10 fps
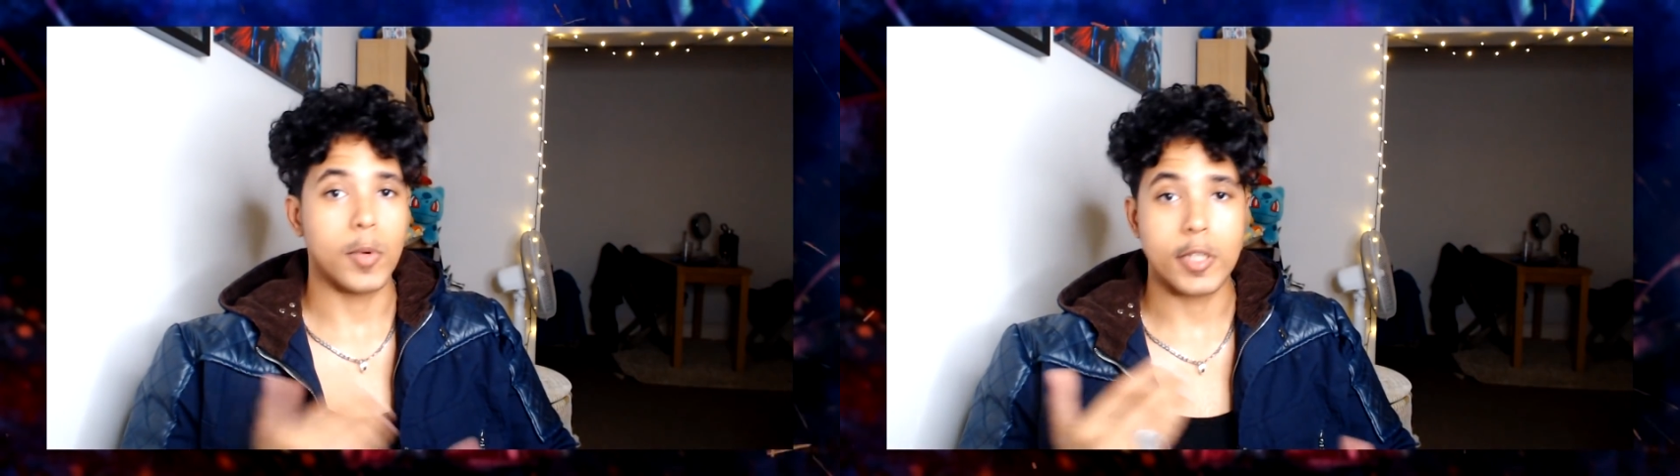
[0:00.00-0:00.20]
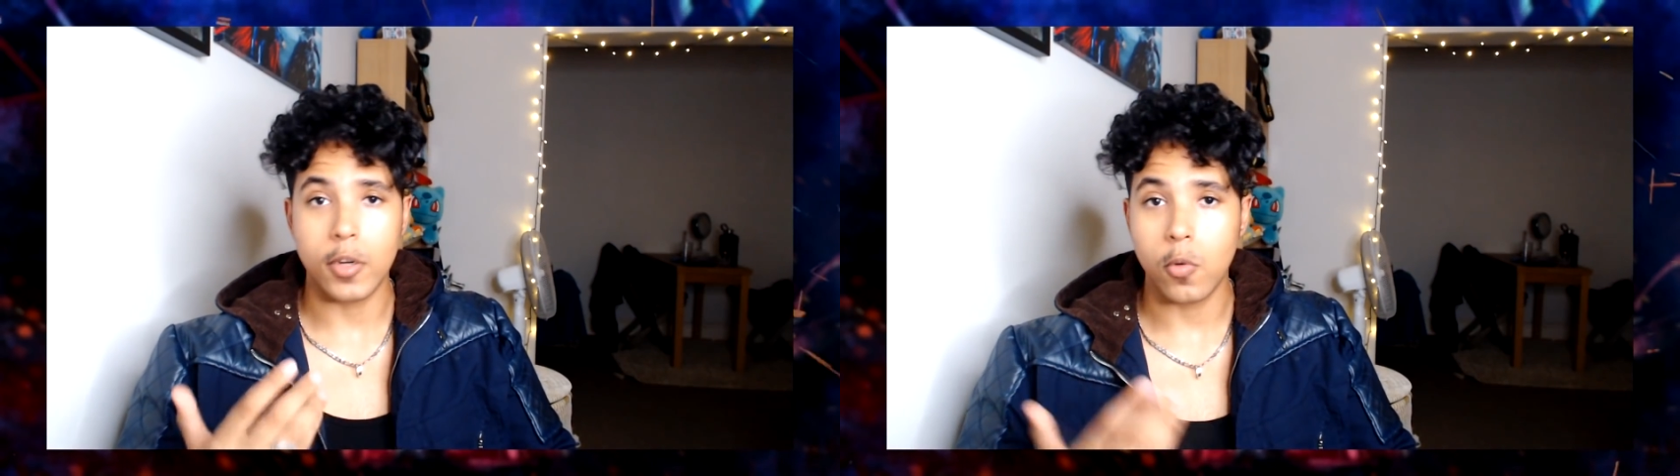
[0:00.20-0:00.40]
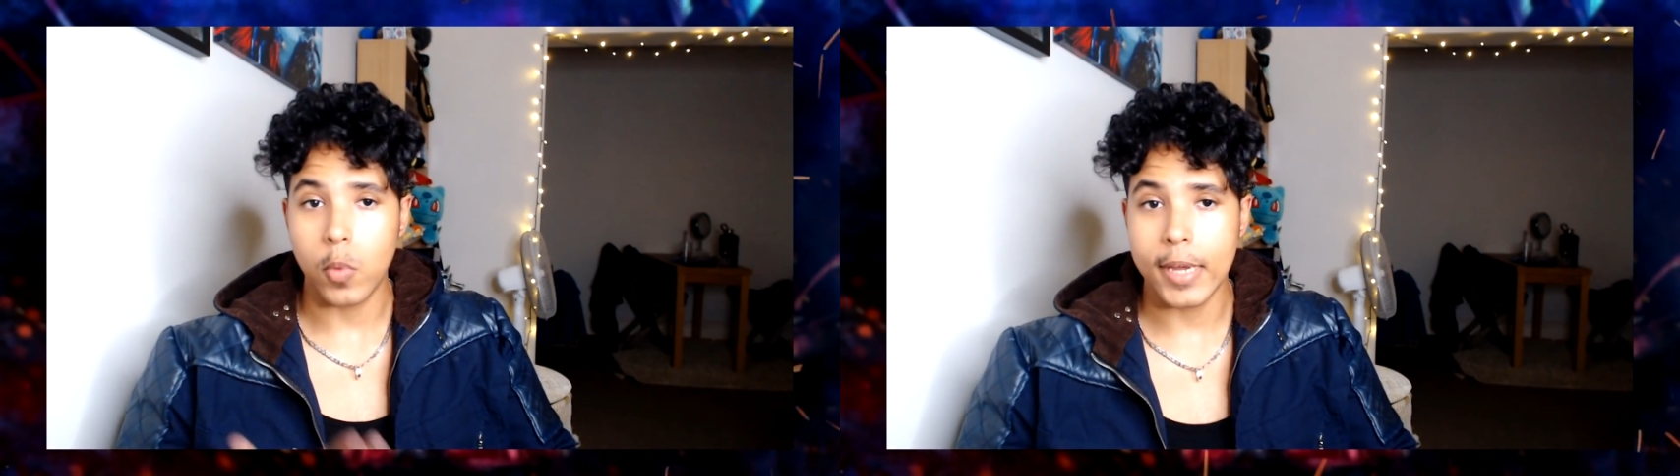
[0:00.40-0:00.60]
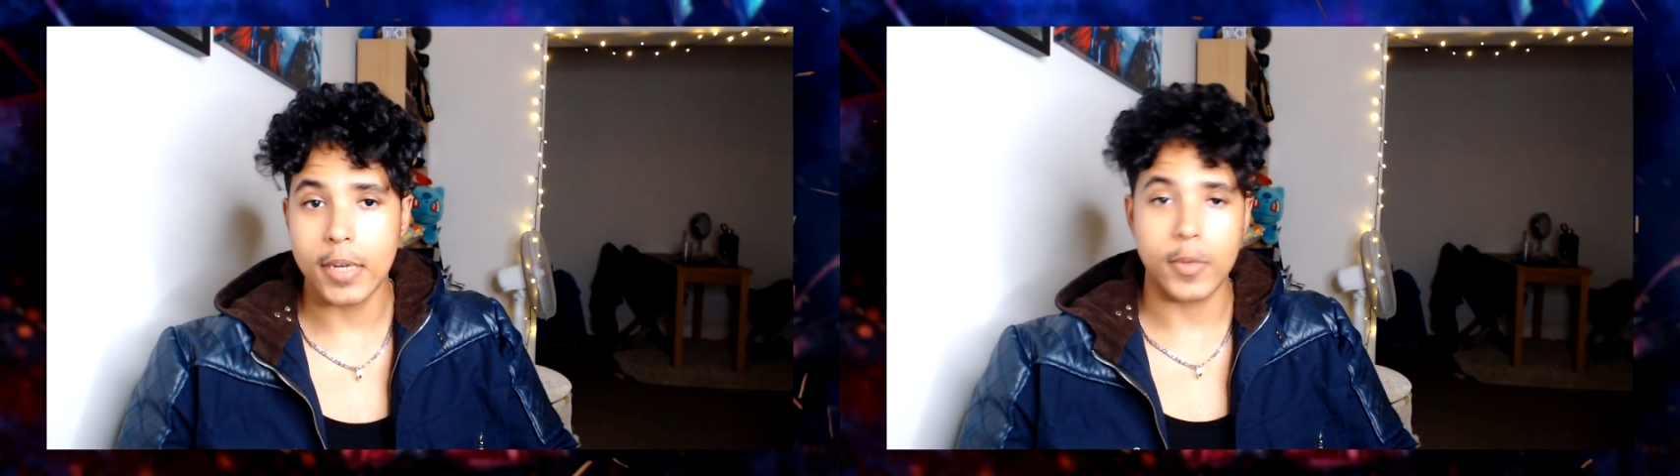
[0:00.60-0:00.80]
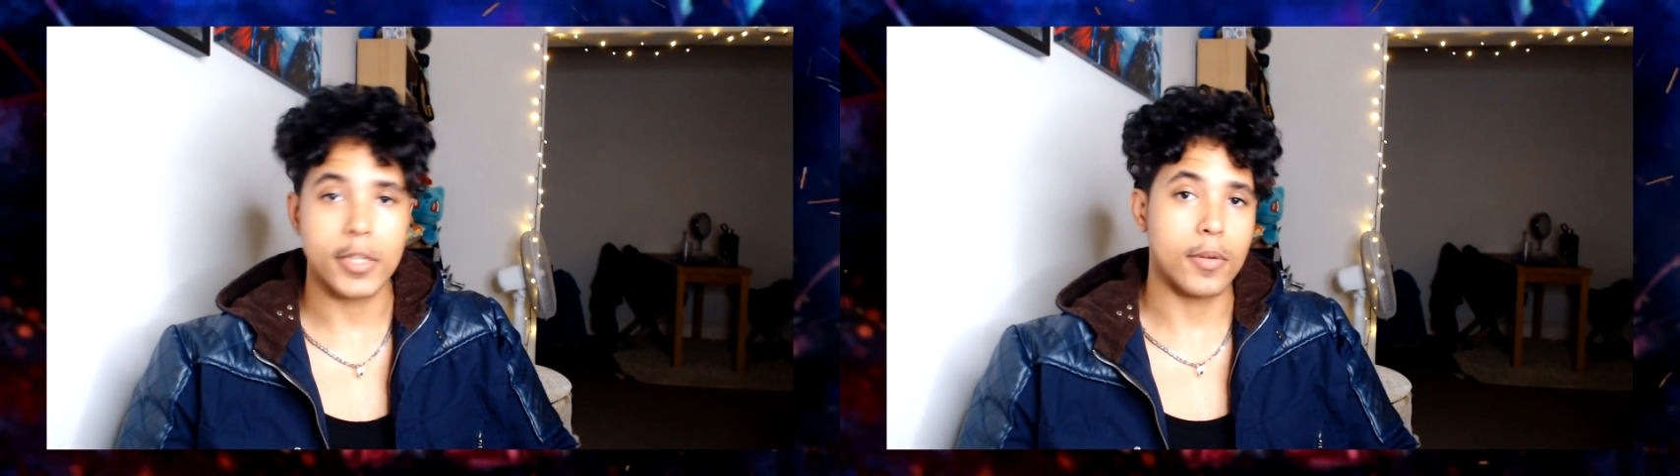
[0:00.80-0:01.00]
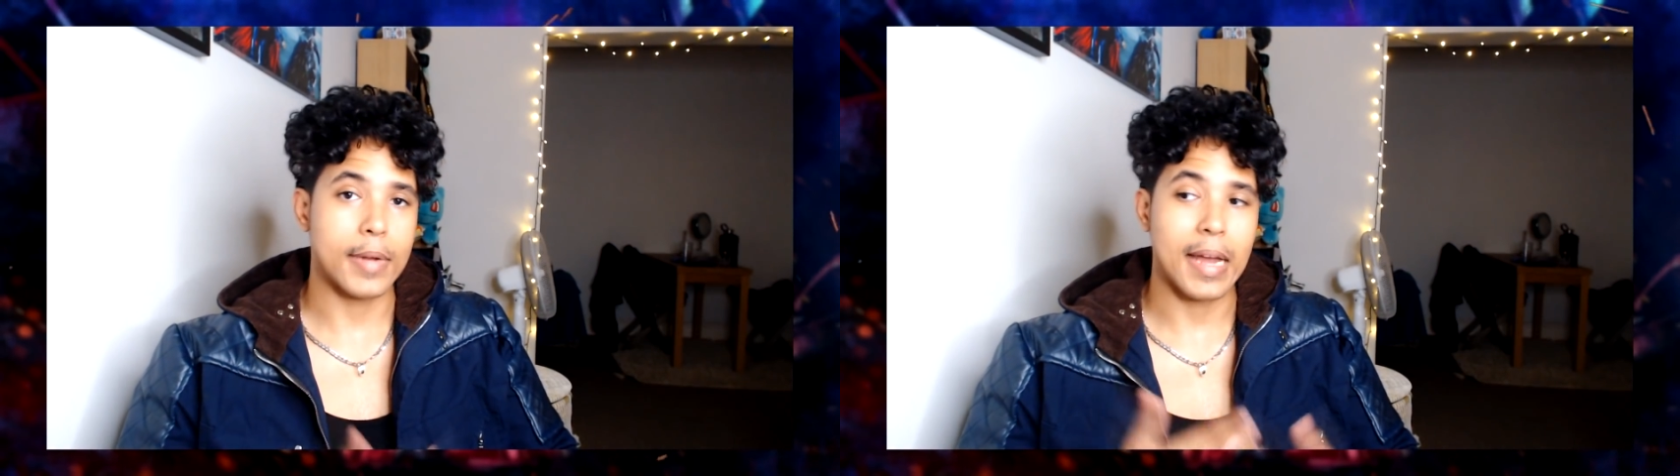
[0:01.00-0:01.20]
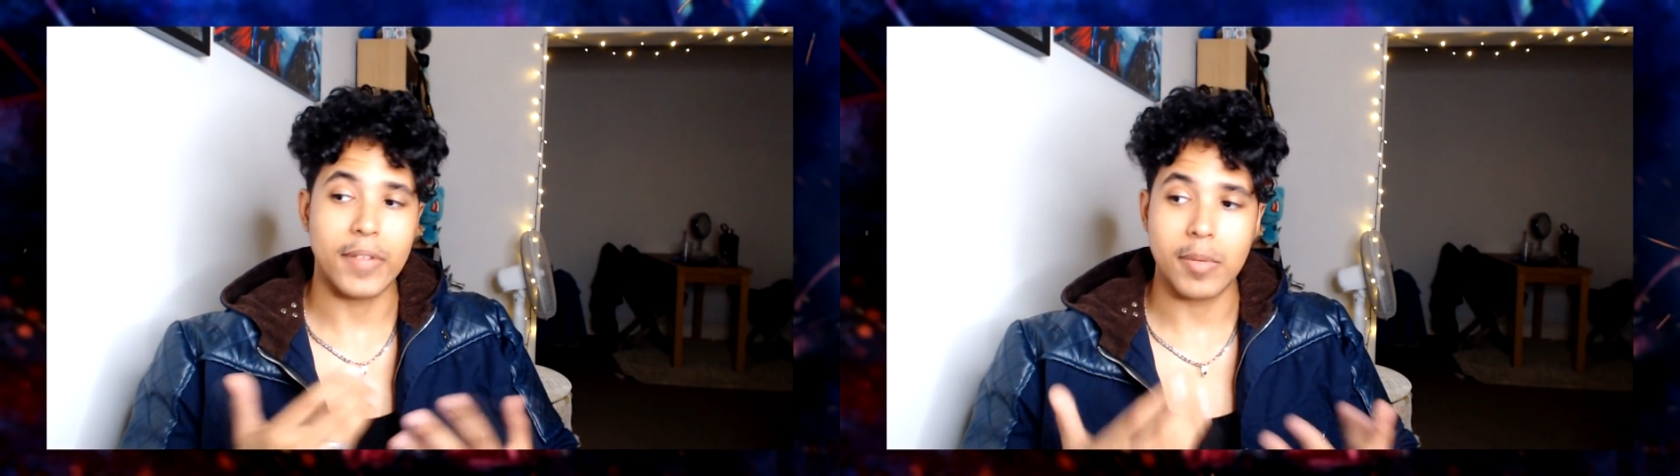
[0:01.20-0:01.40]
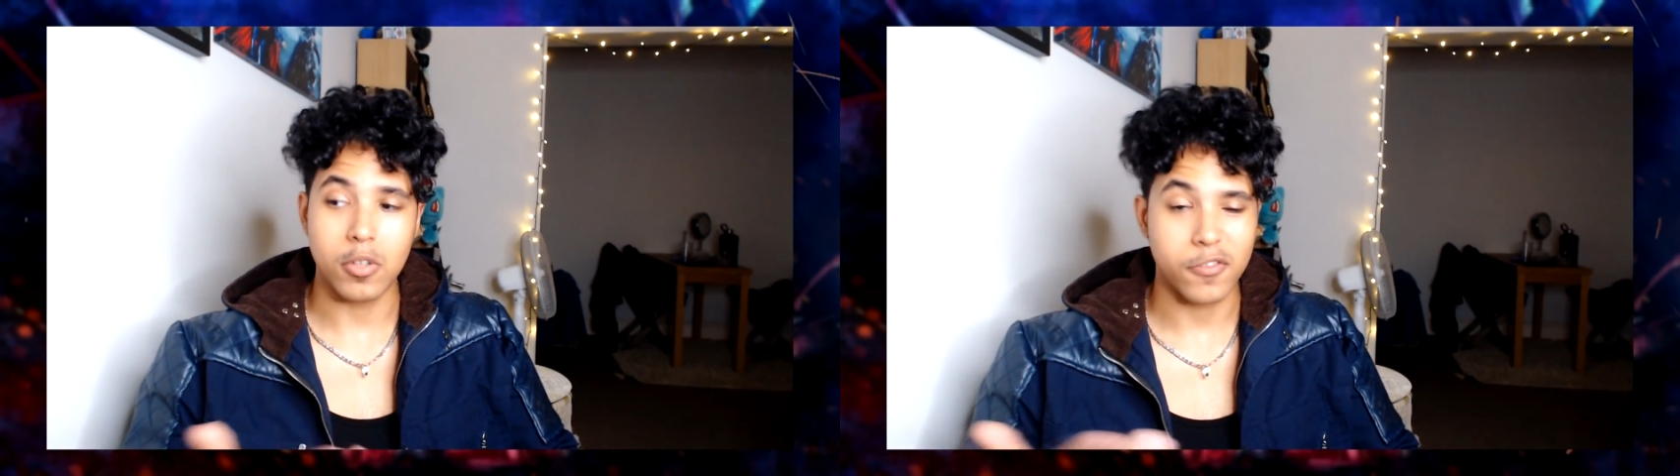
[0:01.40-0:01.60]
We don't know when. We don't
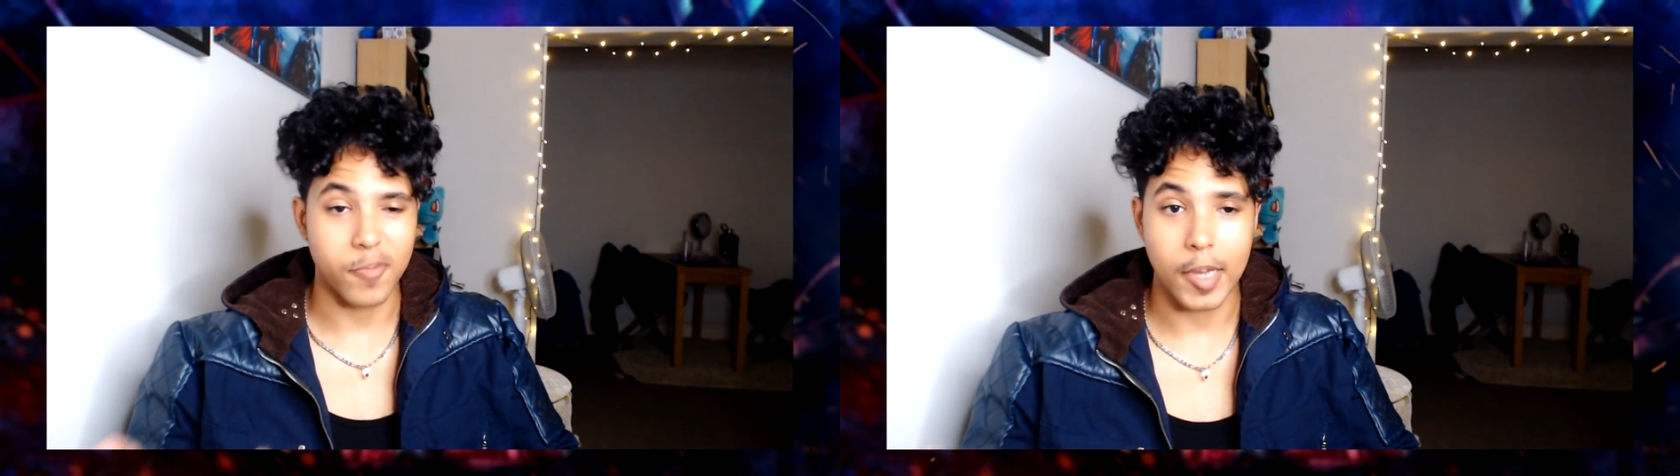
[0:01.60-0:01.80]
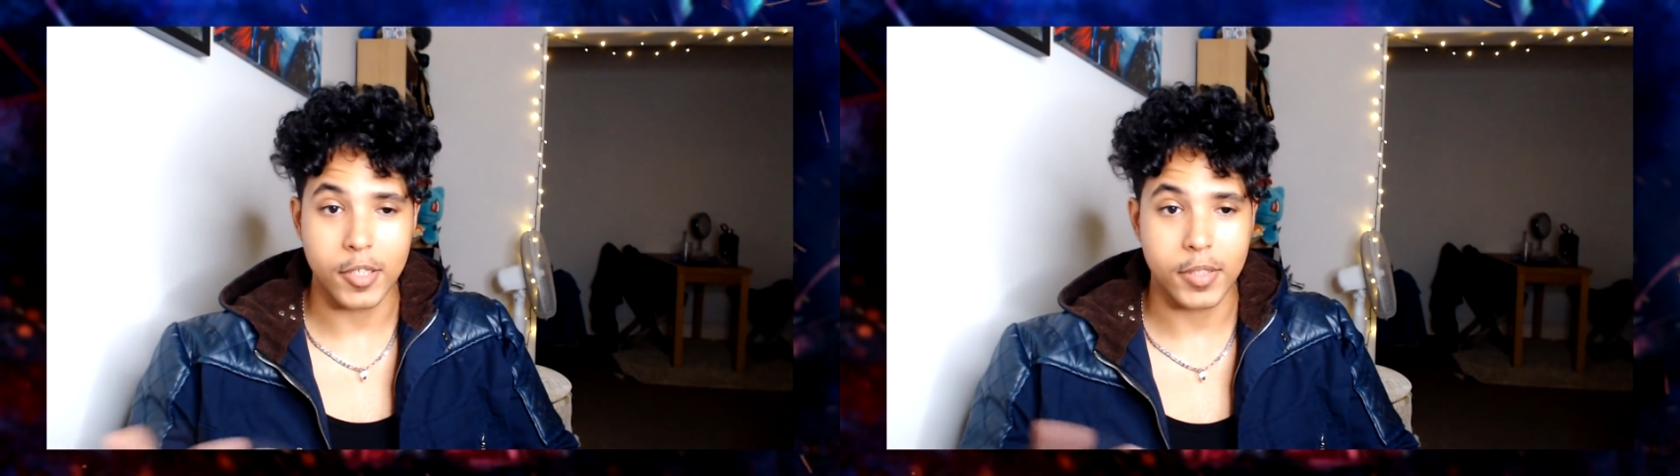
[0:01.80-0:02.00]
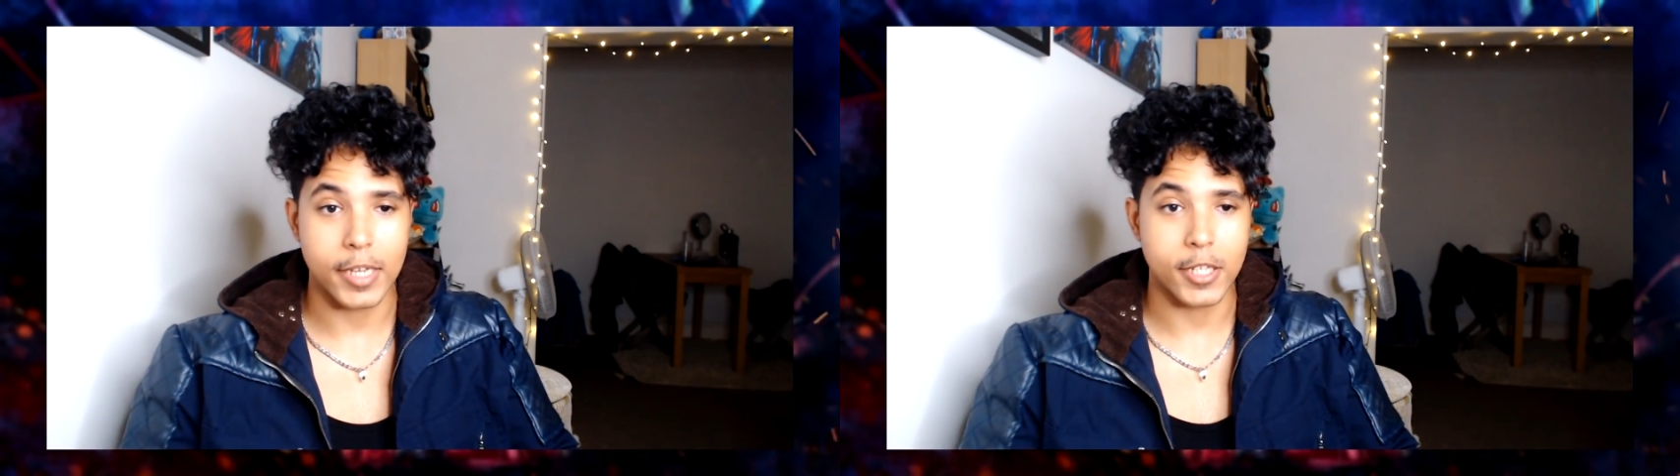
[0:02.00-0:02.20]
have any more information.